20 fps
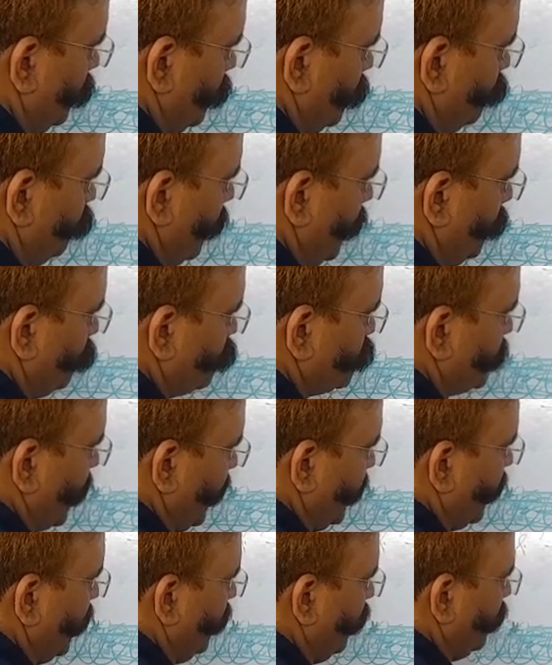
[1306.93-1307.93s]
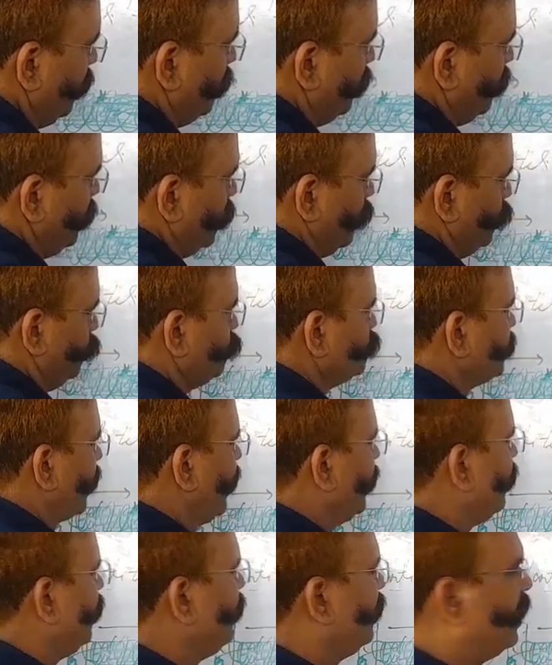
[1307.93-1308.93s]
do
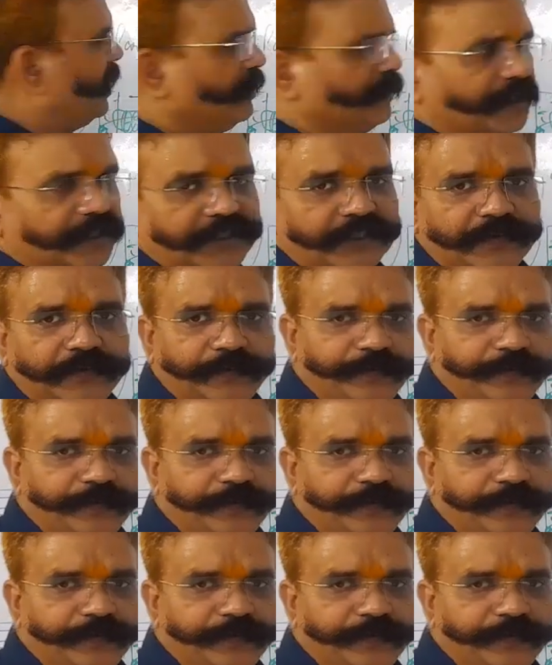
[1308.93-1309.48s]
cycling on this.